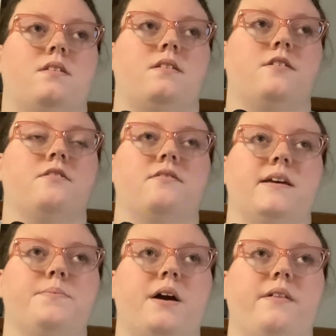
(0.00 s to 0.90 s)
her
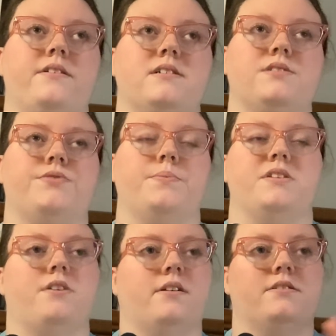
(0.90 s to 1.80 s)
lip colors from the
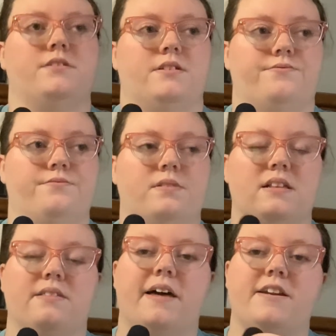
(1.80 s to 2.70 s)
dark to the
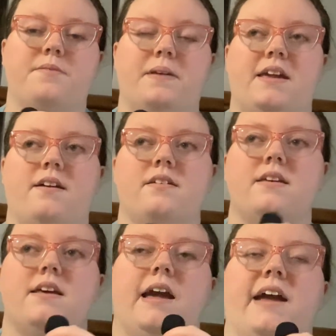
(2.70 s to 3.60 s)
lighter pink
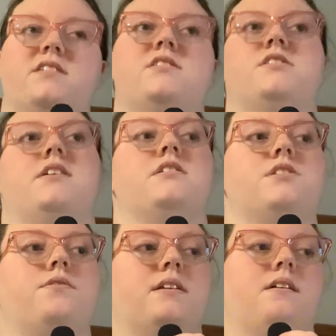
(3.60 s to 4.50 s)
and just stuck a
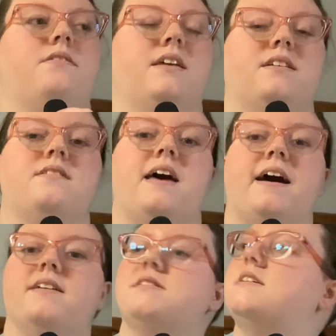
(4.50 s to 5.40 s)
donut on the end of
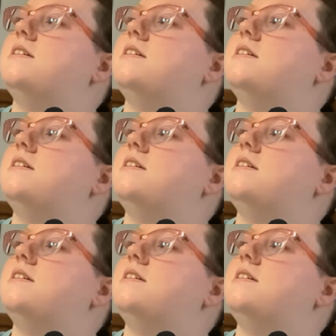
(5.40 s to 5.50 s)
that.